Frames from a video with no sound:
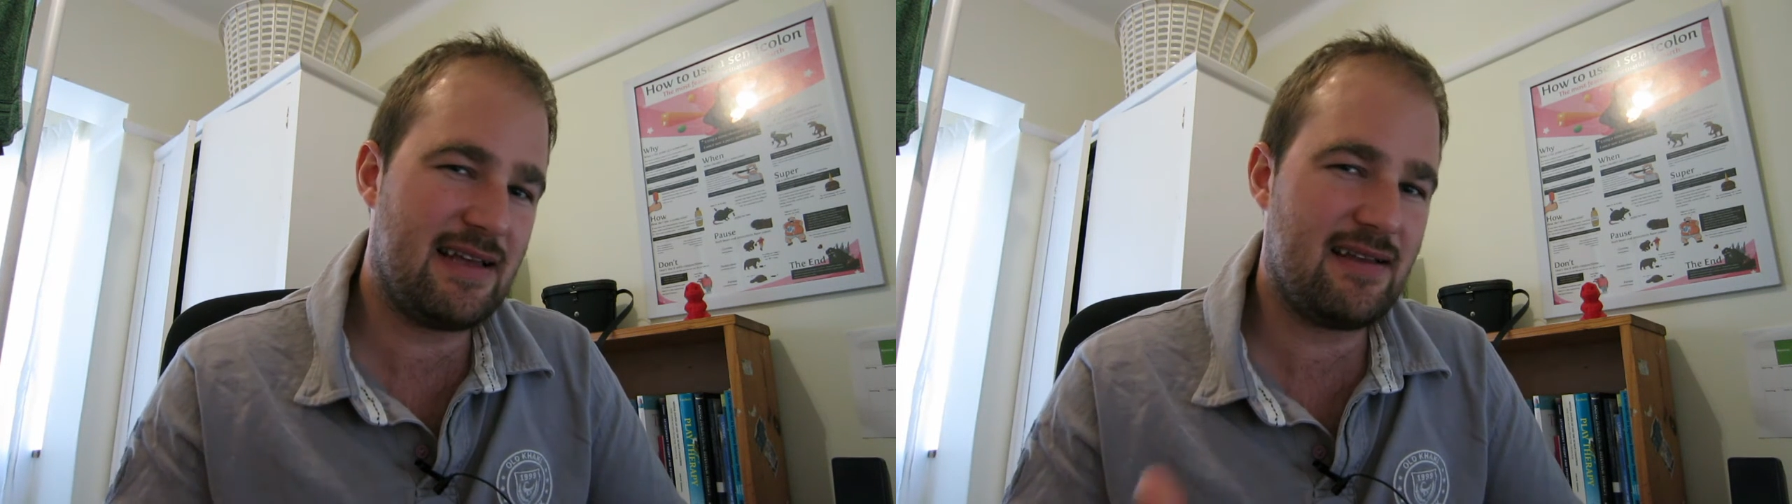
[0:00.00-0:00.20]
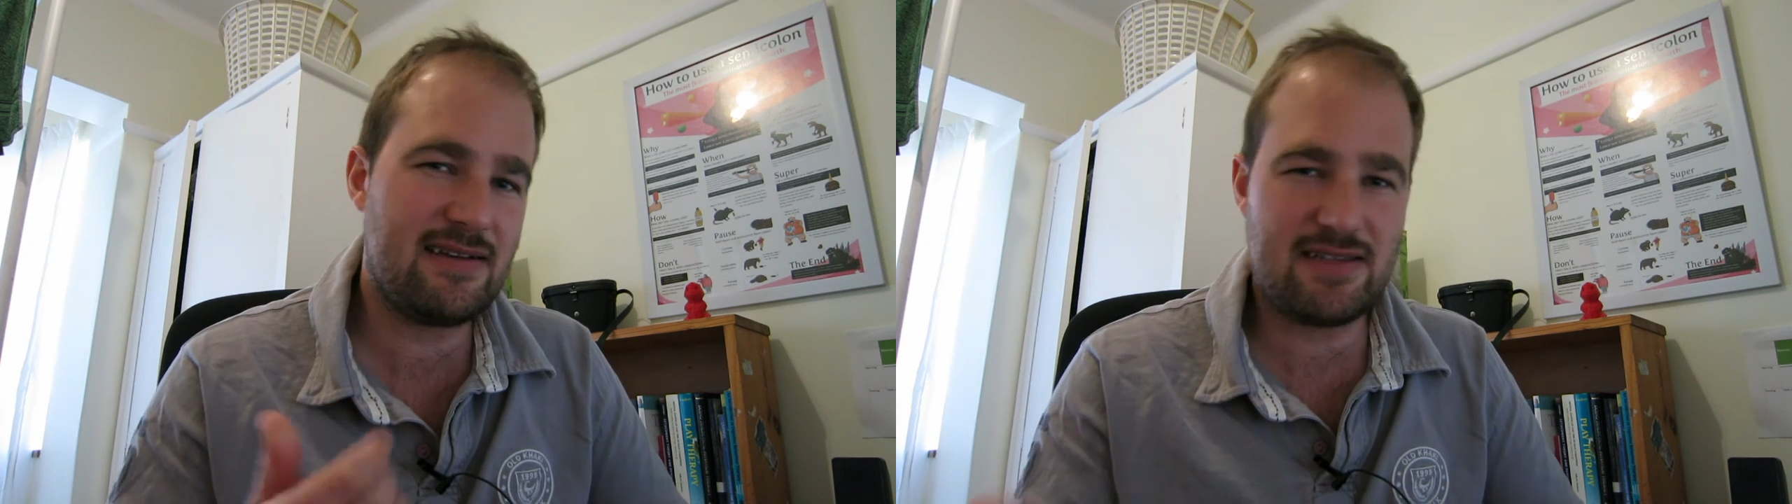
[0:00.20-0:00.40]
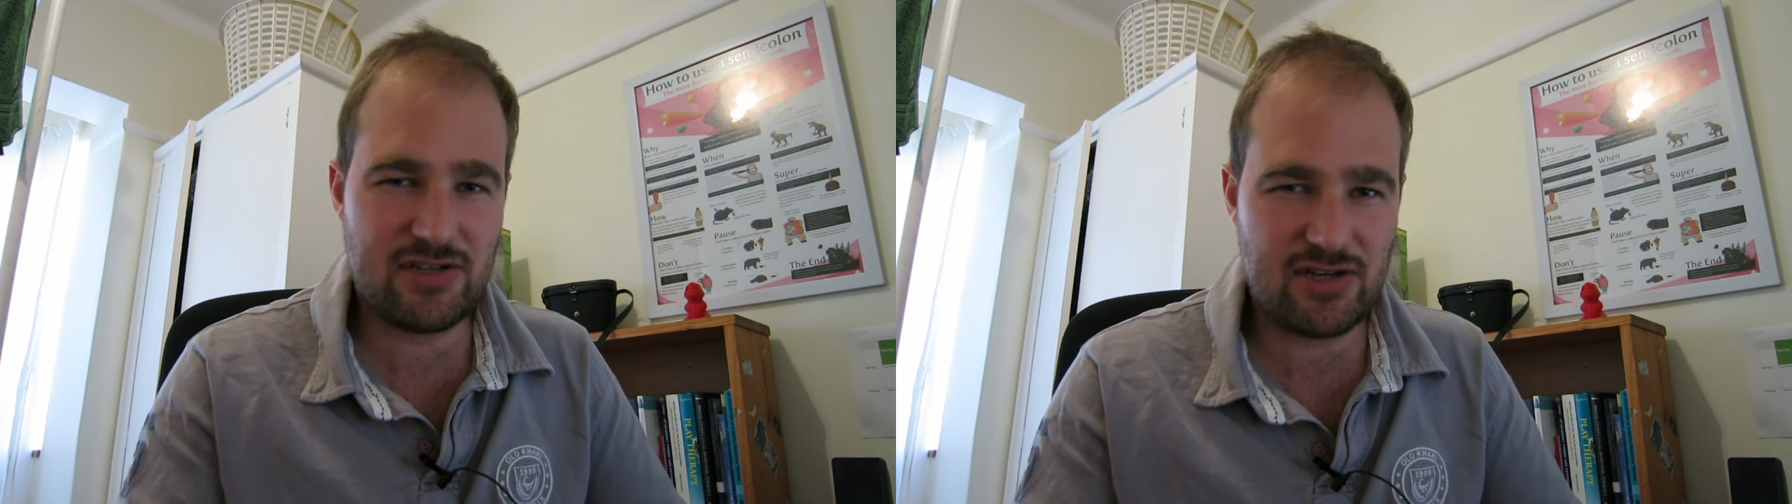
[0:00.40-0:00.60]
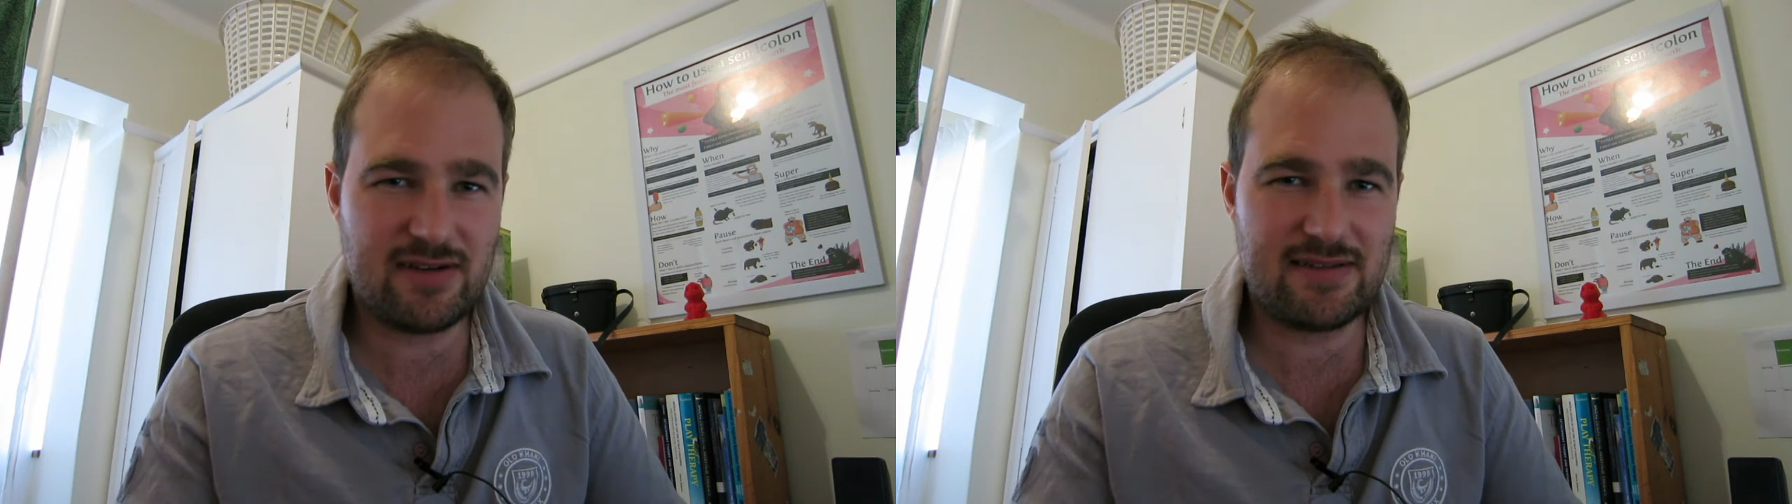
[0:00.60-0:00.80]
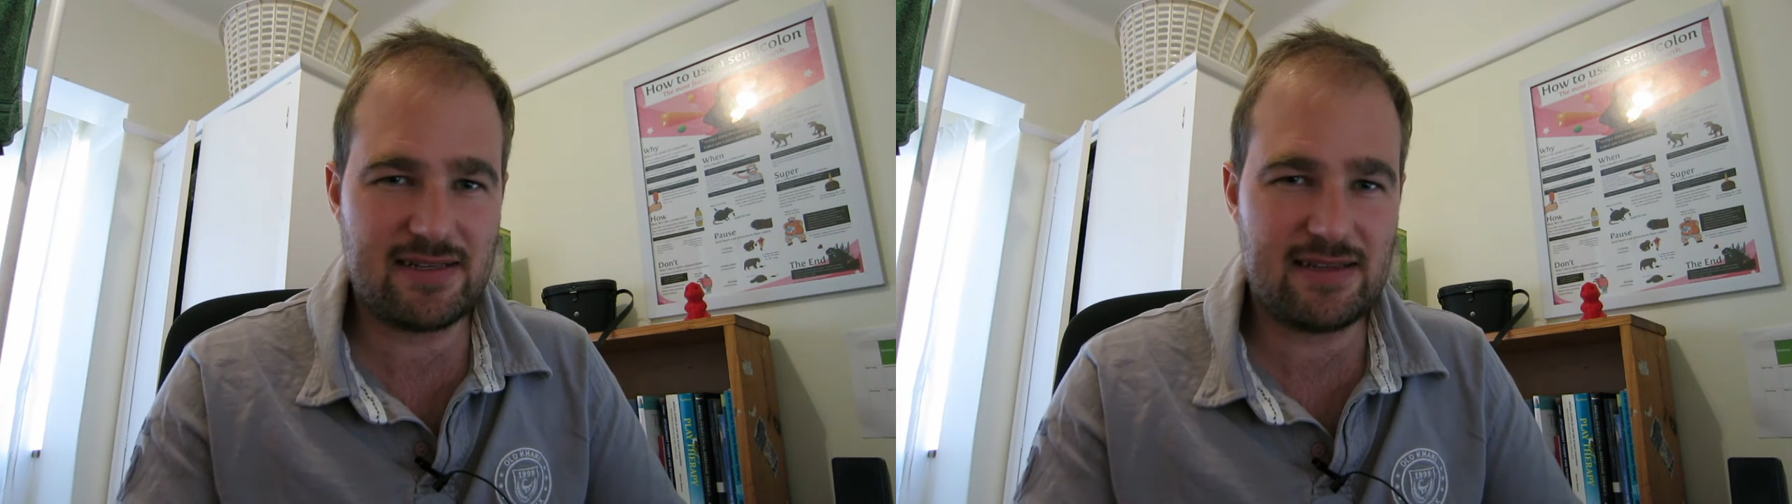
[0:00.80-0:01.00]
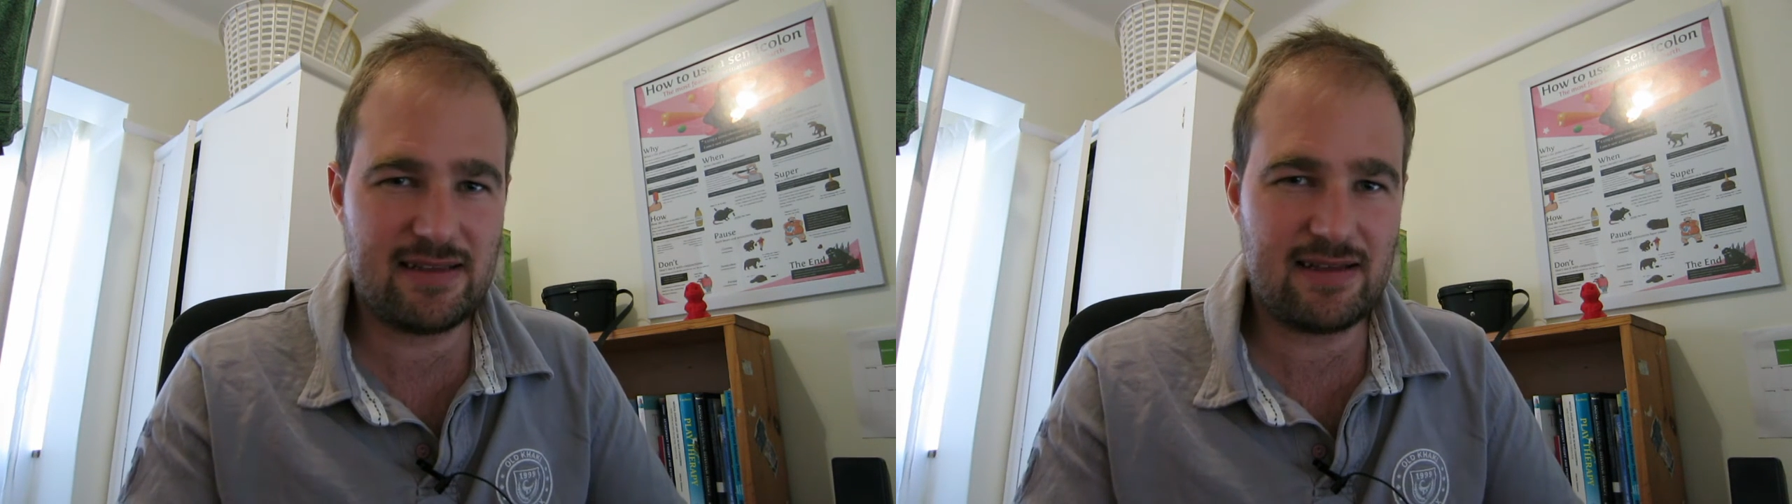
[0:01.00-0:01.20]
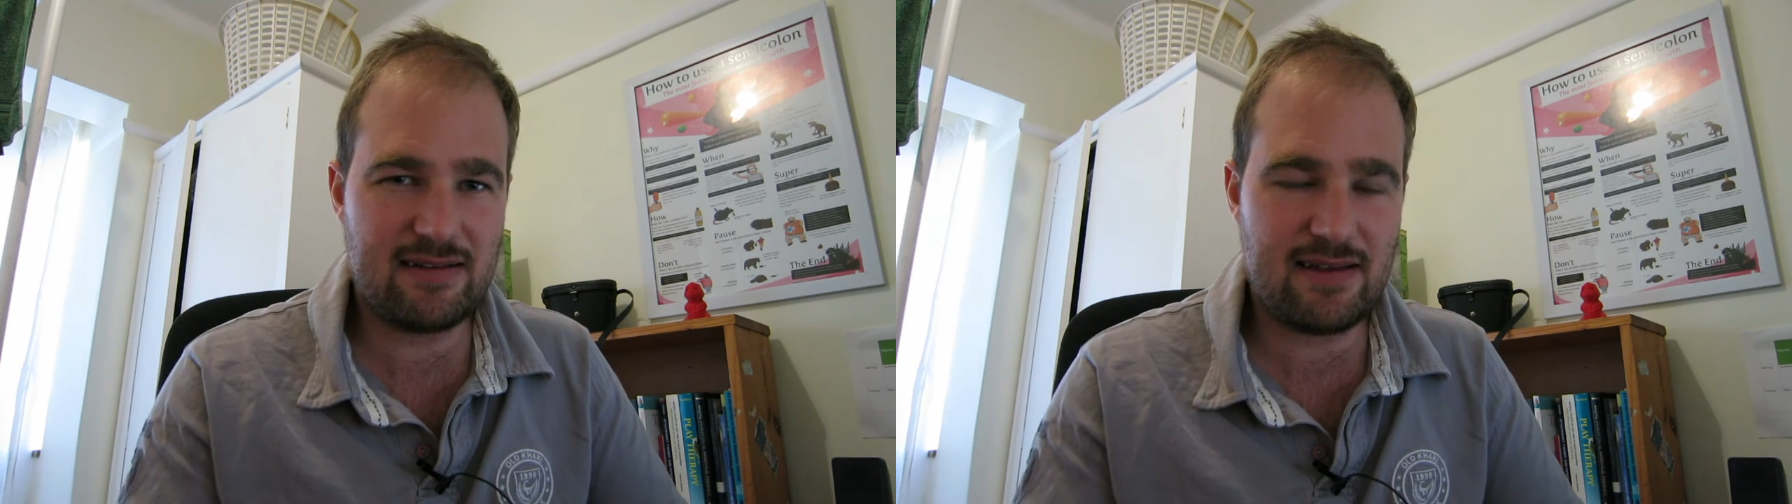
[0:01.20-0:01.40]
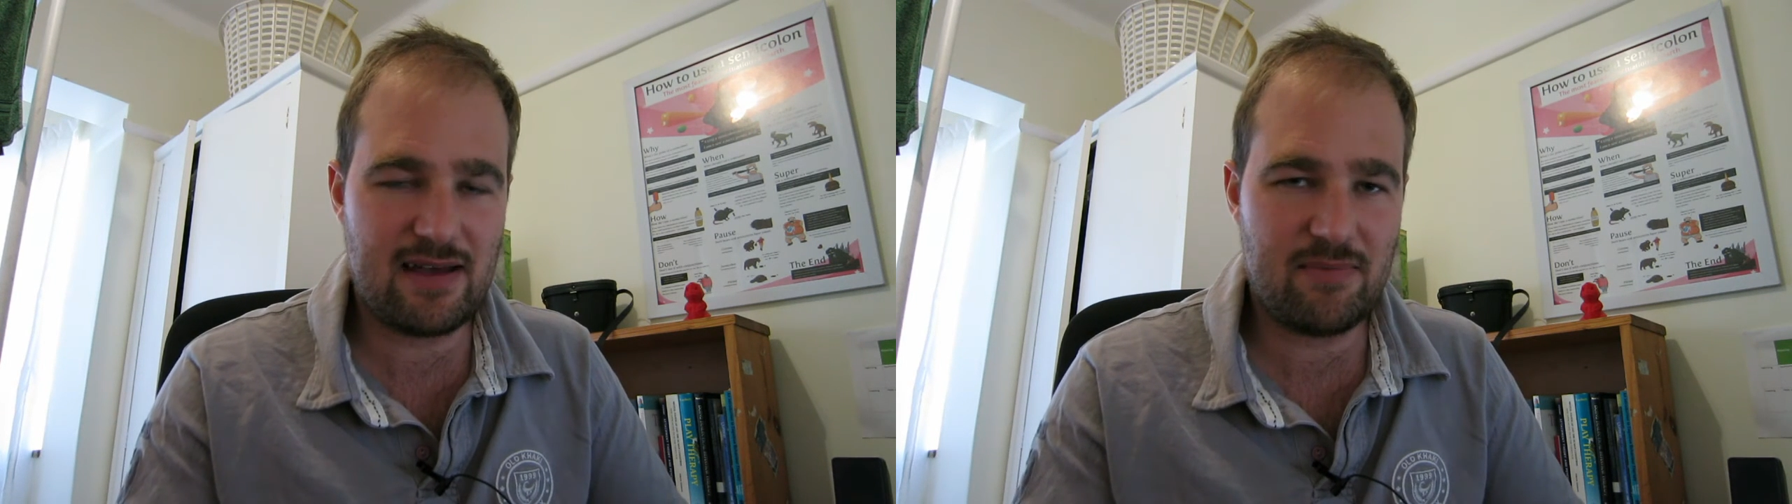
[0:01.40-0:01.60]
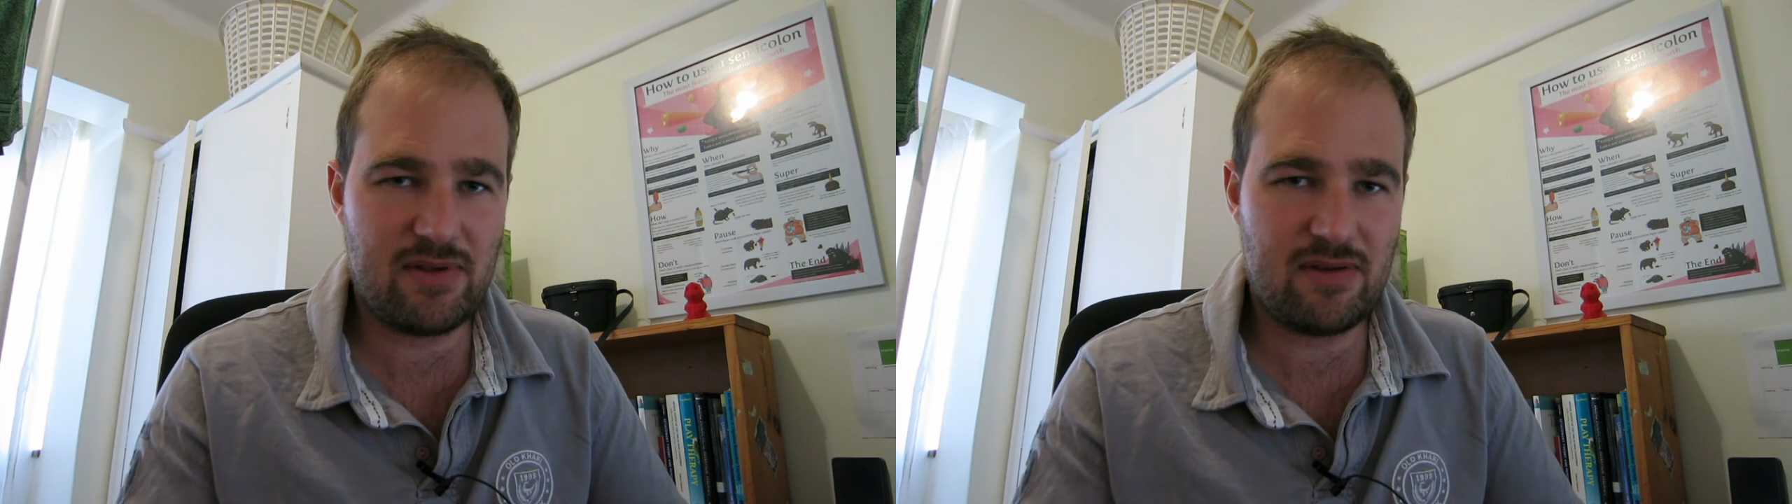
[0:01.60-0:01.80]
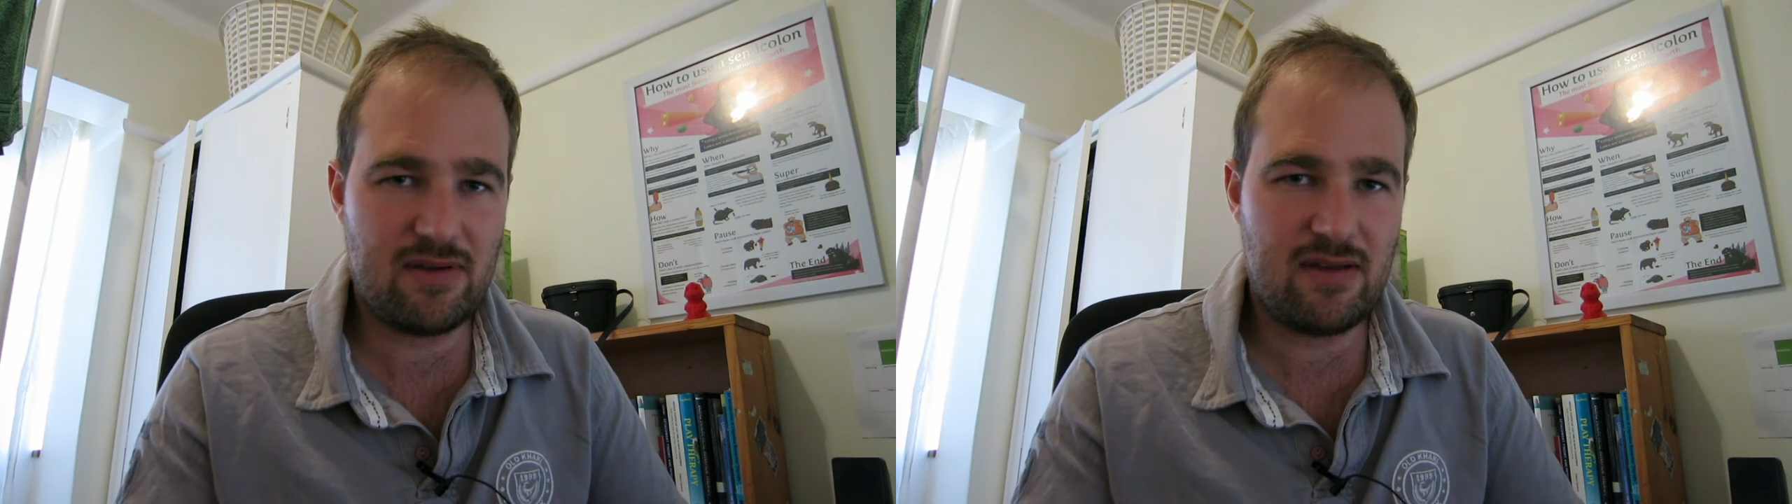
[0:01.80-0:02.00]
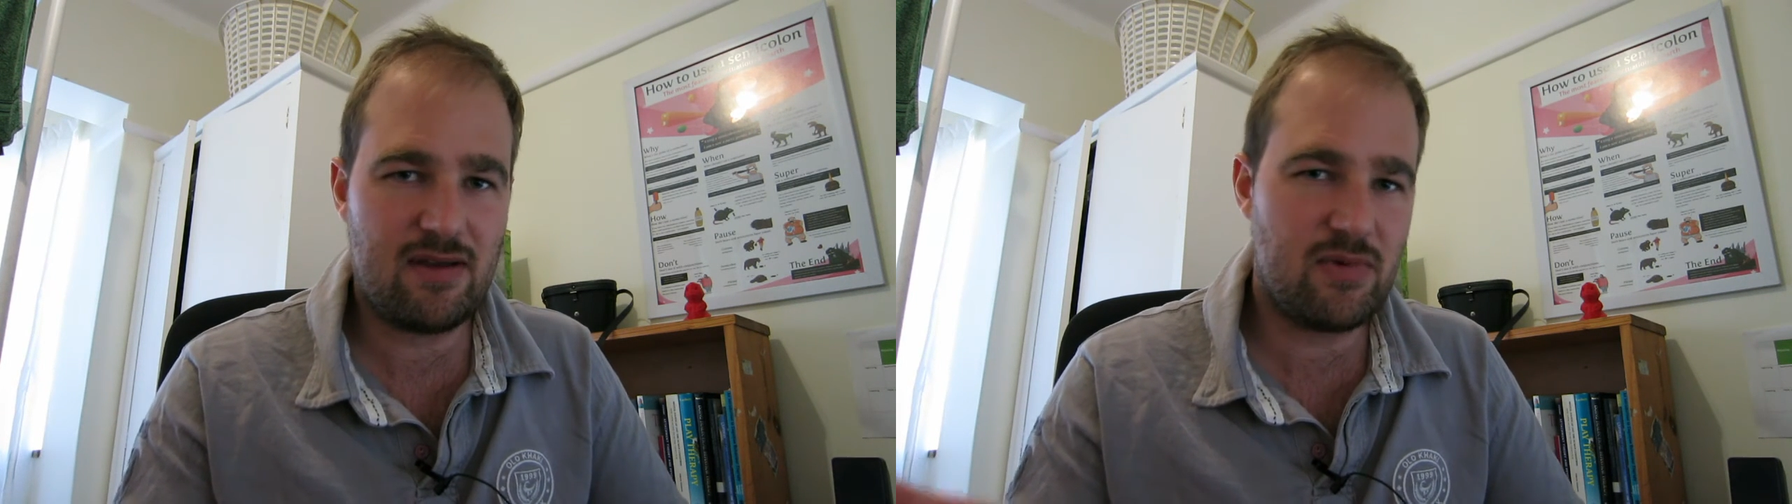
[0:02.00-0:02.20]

allows the charter city thing to happen